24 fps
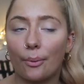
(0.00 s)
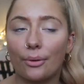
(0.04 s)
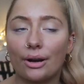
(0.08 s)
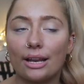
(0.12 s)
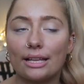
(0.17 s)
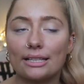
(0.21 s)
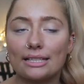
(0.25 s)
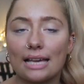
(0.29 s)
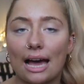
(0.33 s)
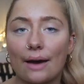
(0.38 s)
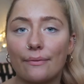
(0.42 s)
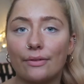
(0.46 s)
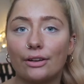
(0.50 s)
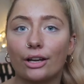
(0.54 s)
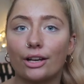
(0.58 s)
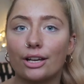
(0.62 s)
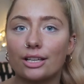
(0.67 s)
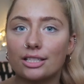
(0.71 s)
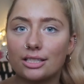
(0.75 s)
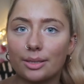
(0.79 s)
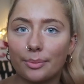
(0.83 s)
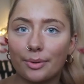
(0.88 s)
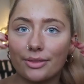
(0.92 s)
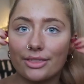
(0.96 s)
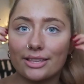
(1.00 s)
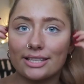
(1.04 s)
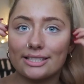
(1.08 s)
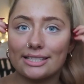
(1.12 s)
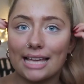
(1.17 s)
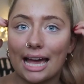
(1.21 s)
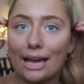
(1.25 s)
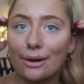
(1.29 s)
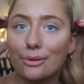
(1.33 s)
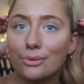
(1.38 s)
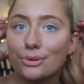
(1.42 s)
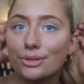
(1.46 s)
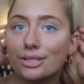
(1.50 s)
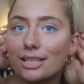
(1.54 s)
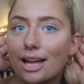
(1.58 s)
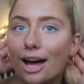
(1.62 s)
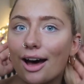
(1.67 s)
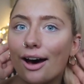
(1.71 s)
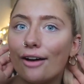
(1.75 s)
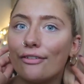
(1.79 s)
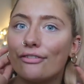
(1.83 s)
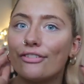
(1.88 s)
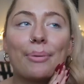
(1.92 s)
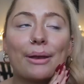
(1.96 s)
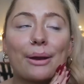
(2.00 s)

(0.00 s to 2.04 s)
wanted to have a look at some of the sales stuff,